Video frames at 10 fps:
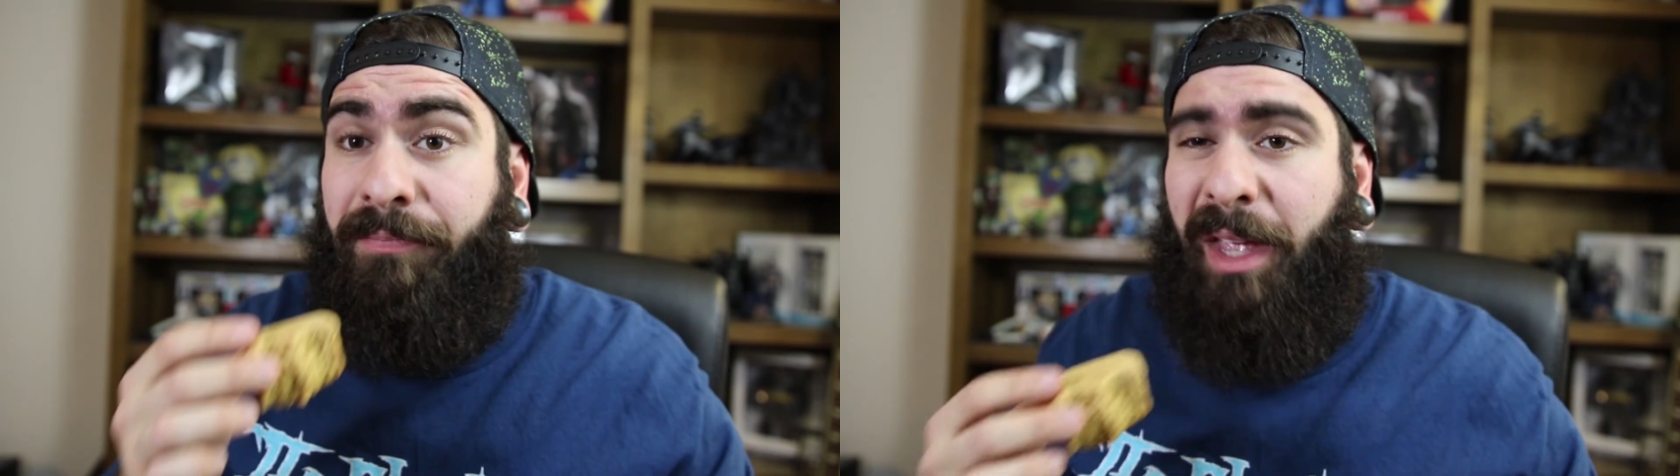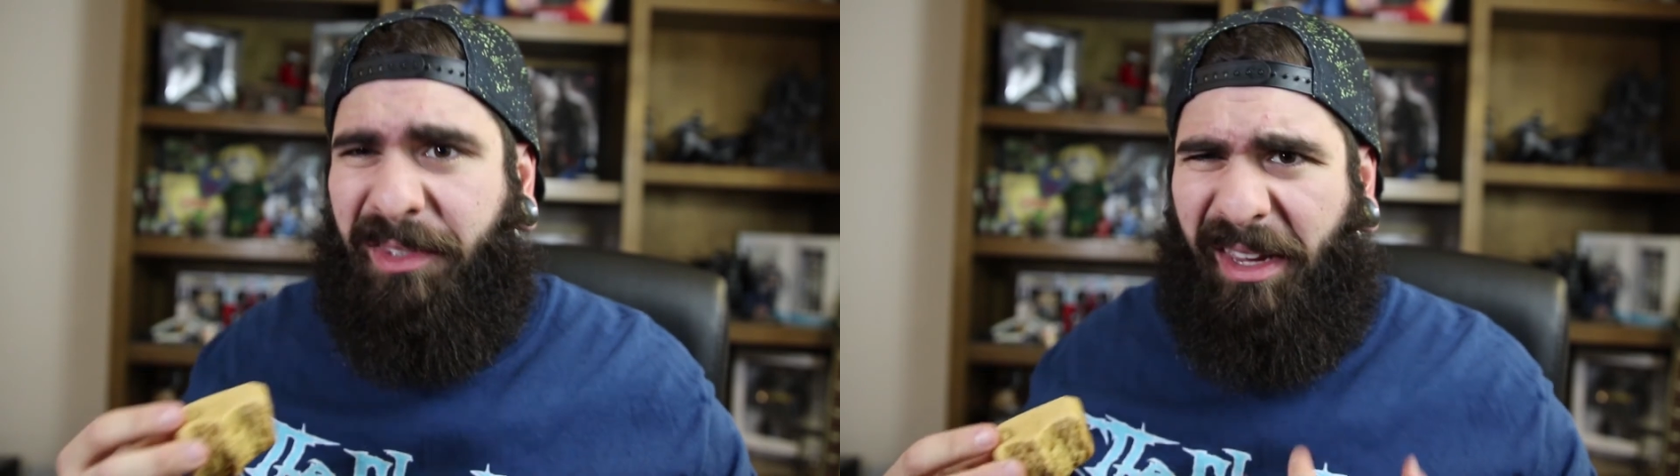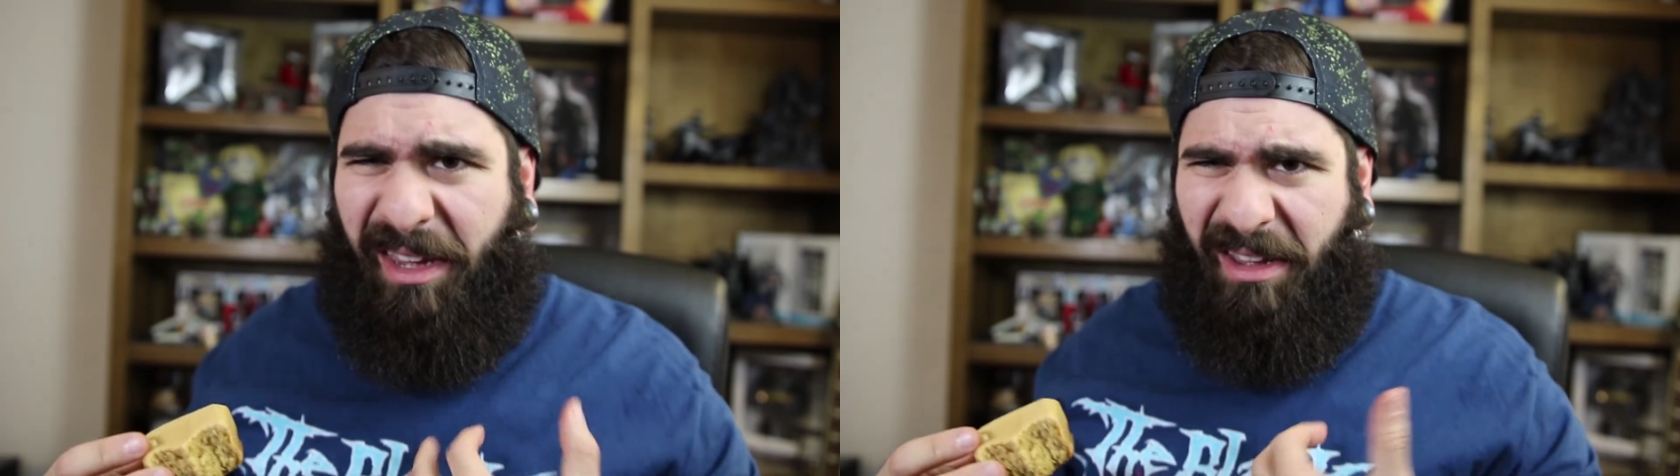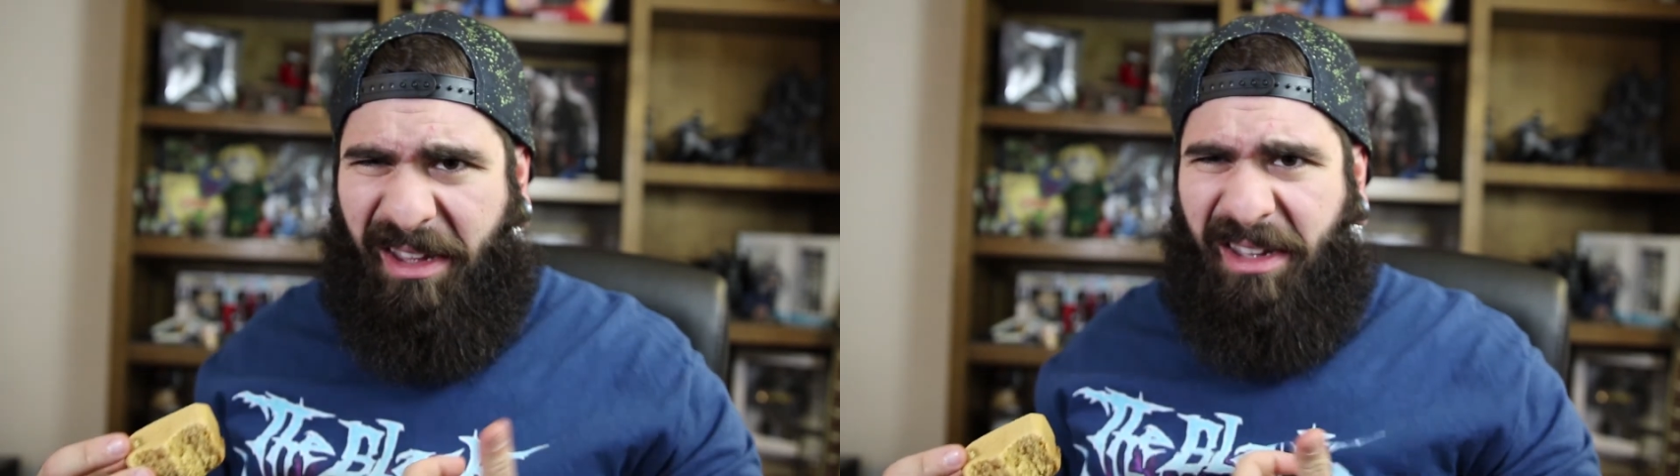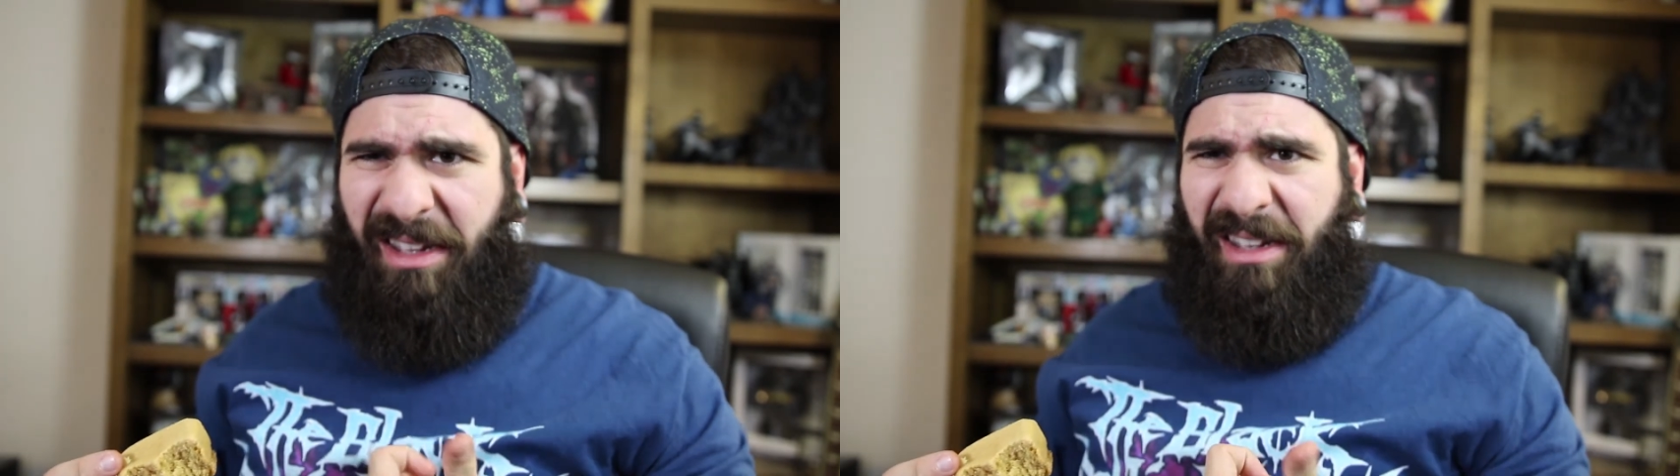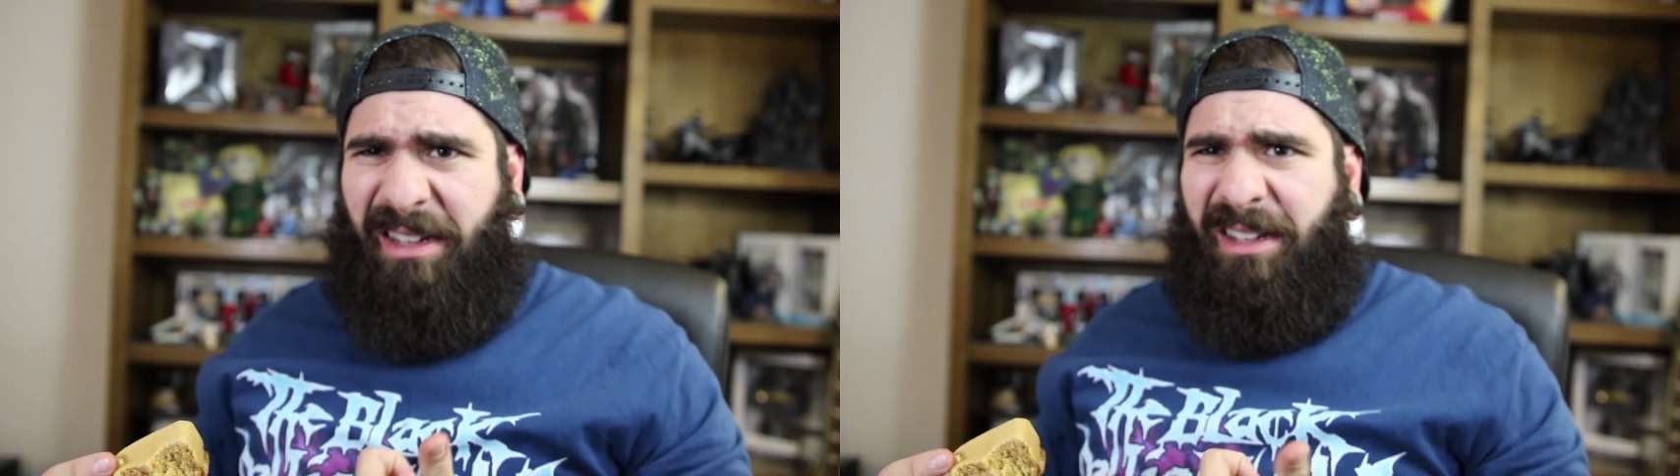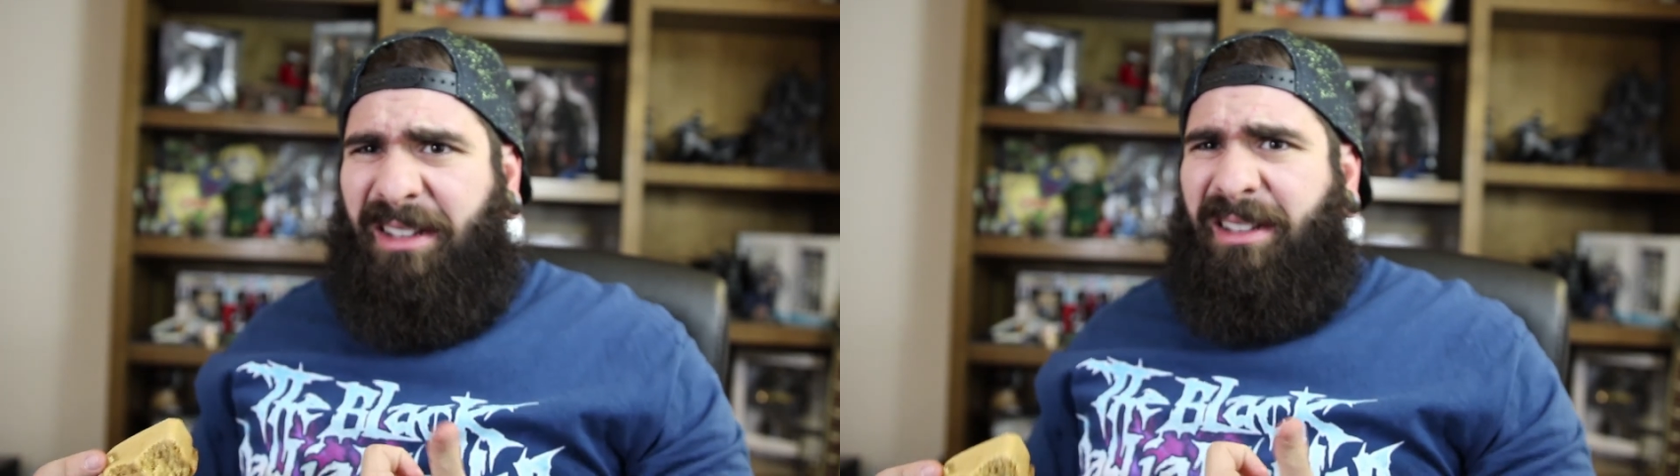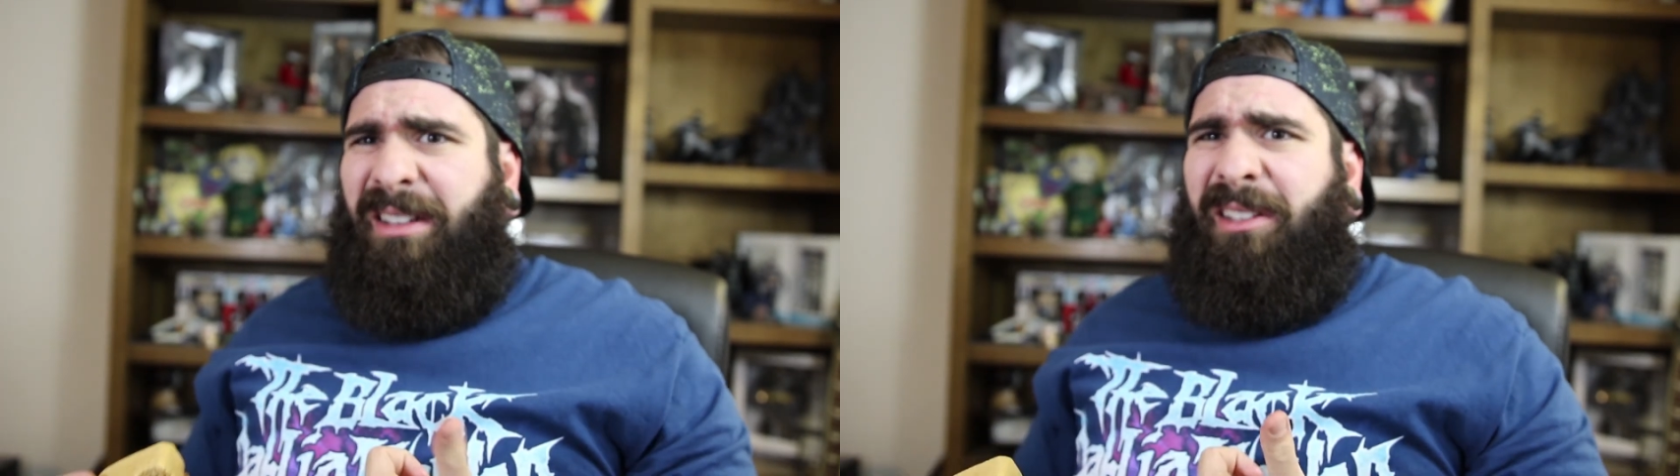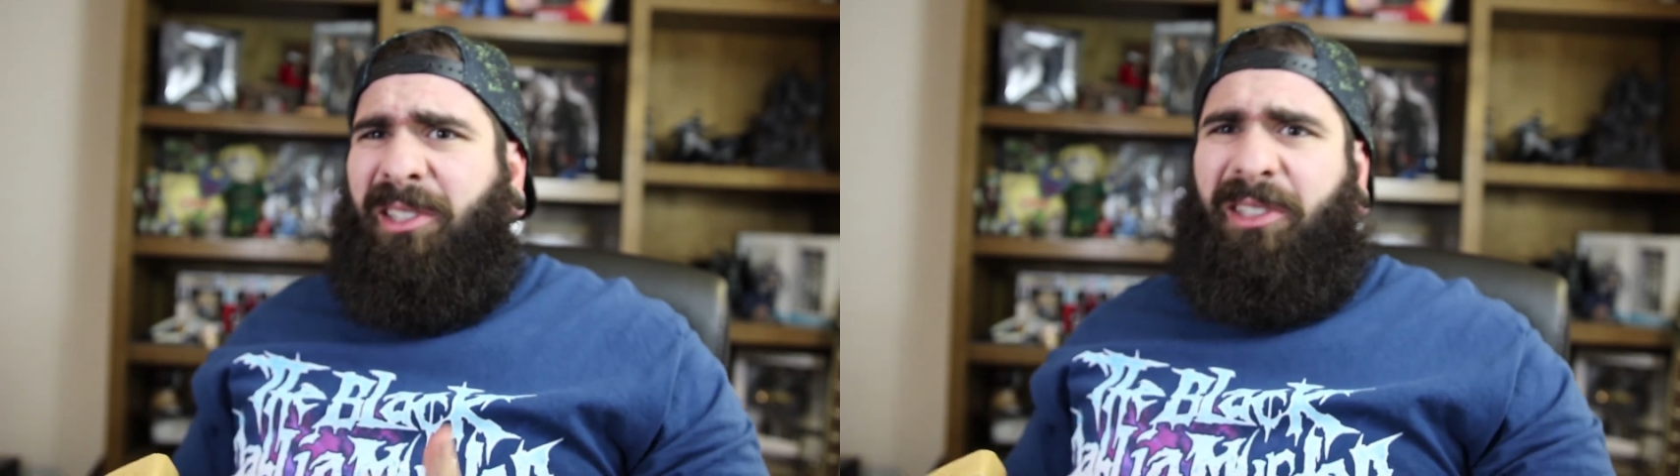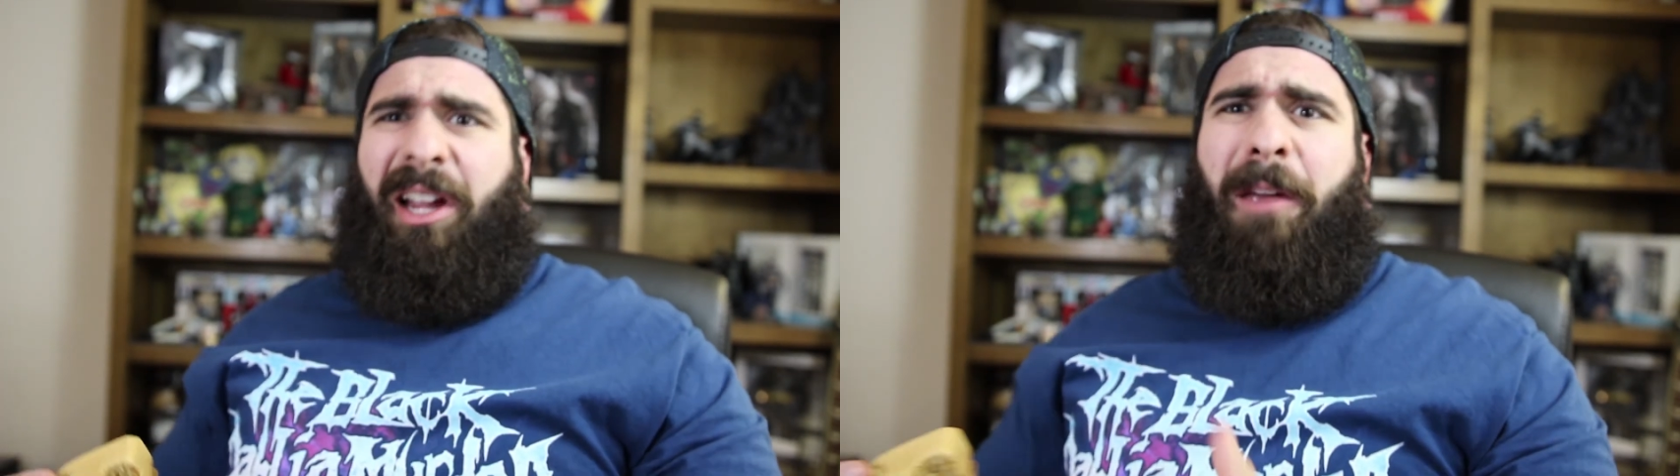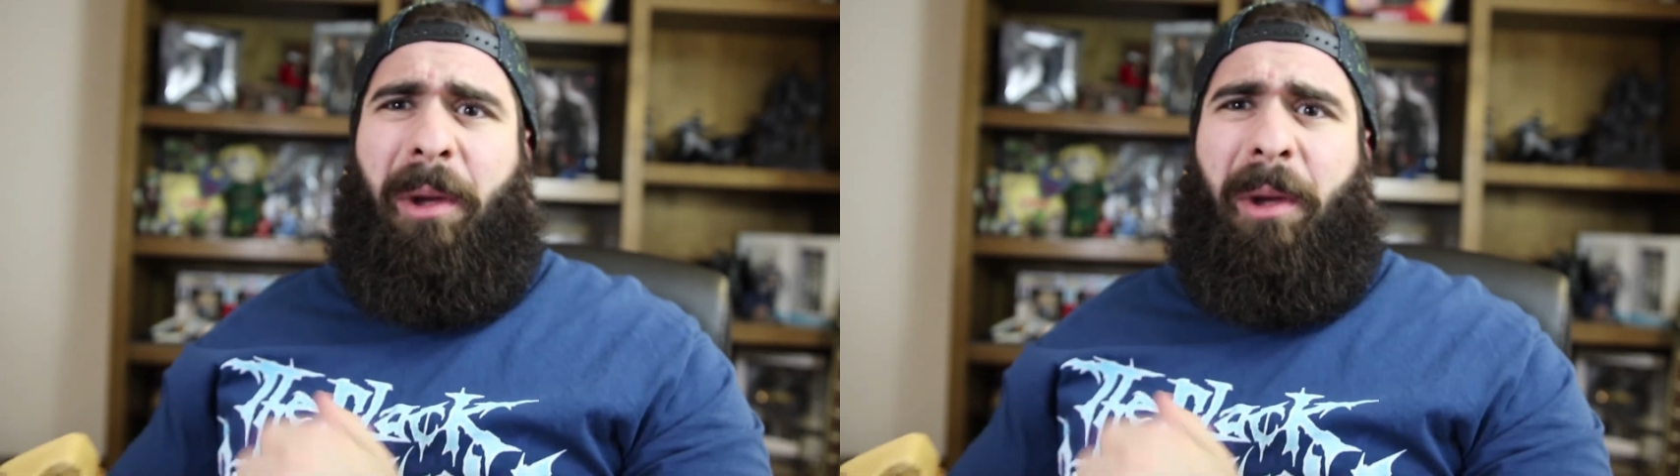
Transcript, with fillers: It's like stuck